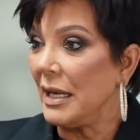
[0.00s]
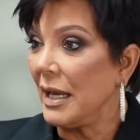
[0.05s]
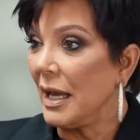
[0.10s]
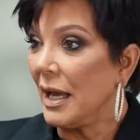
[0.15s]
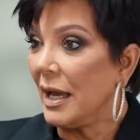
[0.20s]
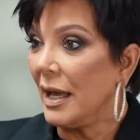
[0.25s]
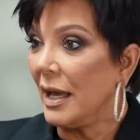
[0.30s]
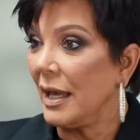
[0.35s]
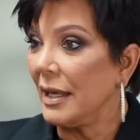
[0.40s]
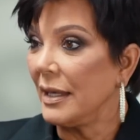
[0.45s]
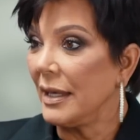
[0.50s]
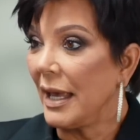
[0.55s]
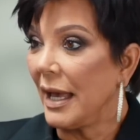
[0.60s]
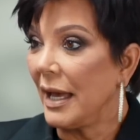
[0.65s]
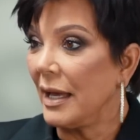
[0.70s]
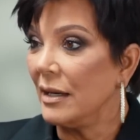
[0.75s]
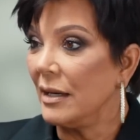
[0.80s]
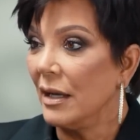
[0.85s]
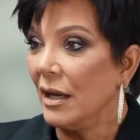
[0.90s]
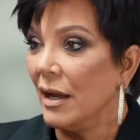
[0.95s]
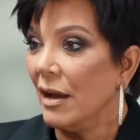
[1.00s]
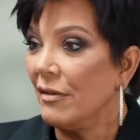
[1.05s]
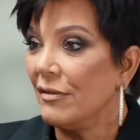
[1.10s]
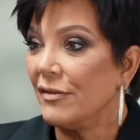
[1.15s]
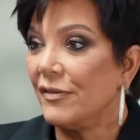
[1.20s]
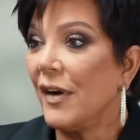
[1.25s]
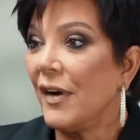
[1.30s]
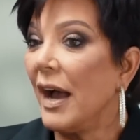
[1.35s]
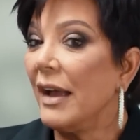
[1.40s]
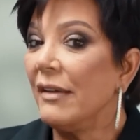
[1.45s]
and Kylie Jenner,
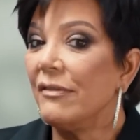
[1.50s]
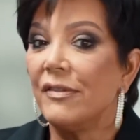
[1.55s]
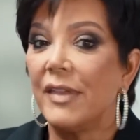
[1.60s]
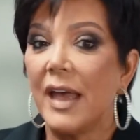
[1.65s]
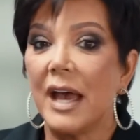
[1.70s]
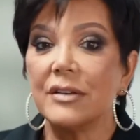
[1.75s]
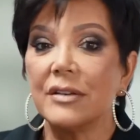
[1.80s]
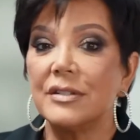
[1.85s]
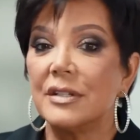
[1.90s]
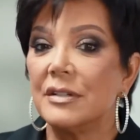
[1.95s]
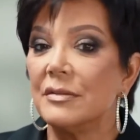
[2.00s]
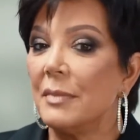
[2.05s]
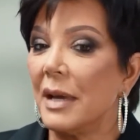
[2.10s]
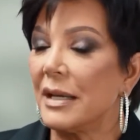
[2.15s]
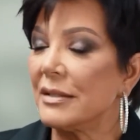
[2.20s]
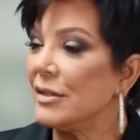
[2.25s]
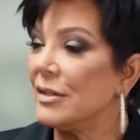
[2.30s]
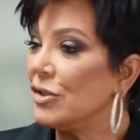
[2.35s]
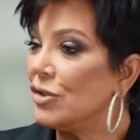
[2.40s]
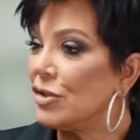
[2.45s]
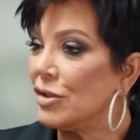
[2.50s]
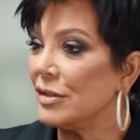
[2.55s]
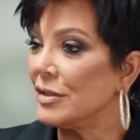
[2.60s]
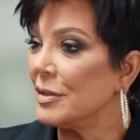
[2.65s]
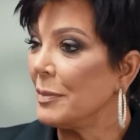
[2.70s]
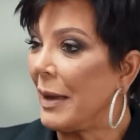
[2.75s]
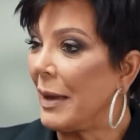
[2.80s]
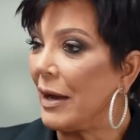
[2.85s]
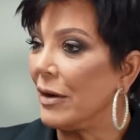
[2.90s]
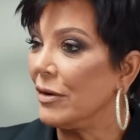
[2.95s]
the 24-year-old founder of
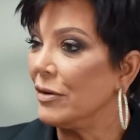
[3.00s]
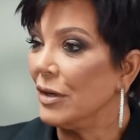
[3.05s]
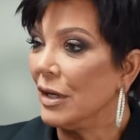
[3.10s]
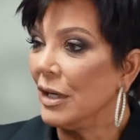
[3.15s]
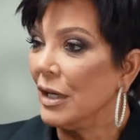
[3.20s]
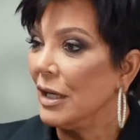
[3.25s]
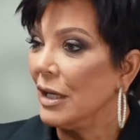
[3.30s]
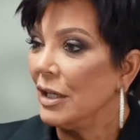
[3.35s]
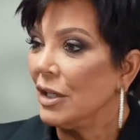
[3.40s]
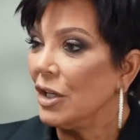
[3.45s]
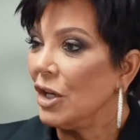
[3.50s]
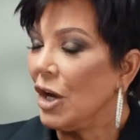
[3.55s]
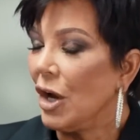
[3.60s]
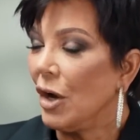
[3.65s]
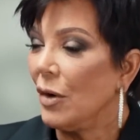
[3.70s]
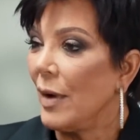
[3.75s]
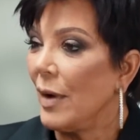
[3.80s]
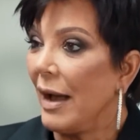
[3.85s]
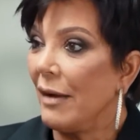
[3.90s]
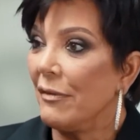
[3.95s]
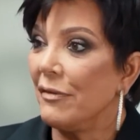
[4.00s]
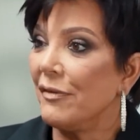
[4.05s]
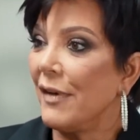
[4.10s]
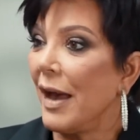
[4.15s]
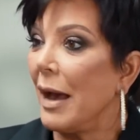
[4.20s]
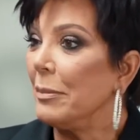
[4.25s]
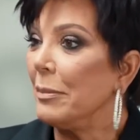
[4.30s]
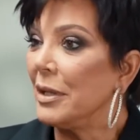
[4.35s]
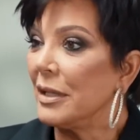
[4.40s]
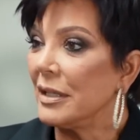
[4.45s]
Kylie Baby, have all been
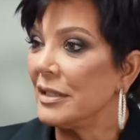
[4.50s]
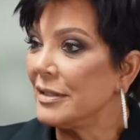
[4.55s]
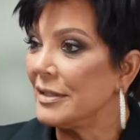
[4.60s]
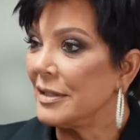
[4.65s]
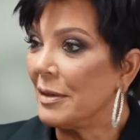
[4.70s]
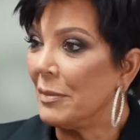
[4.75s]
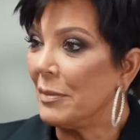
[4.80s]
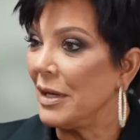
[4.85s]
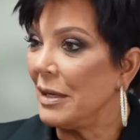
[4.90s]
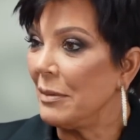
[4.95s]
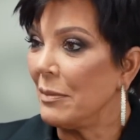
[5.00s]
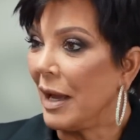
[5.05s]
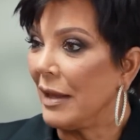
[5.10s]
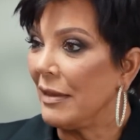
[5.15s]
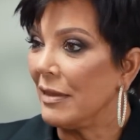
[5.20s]
seen in the courthouse